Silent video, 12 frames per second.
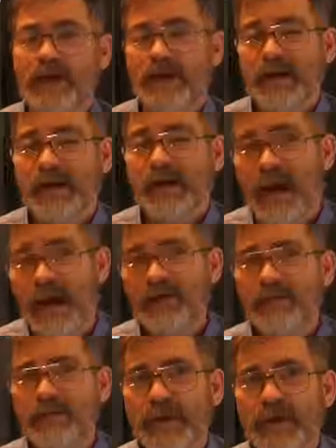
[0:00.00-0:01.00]
It
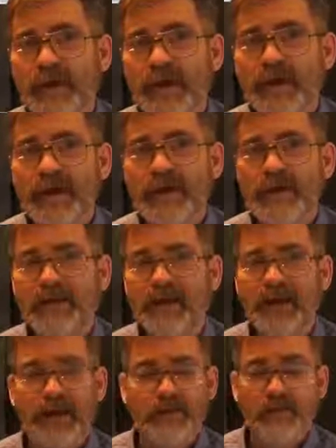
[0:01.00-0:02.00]
has been
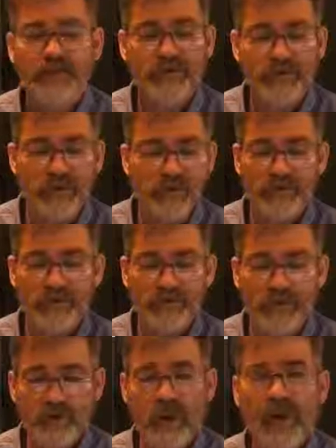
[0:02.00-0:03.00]
it was
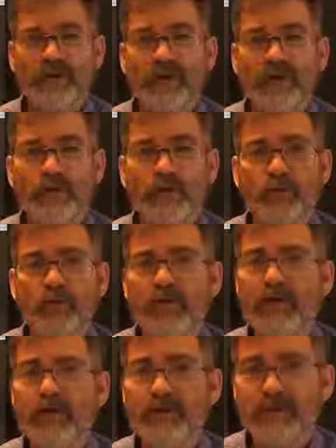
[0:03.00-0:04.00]
Ukraine that
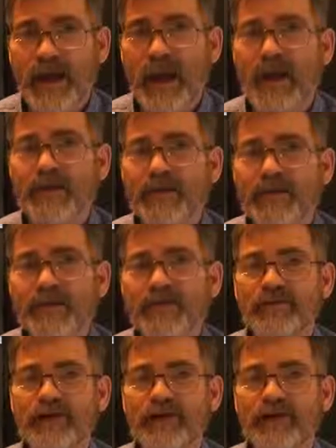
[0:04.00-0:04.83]
ignited this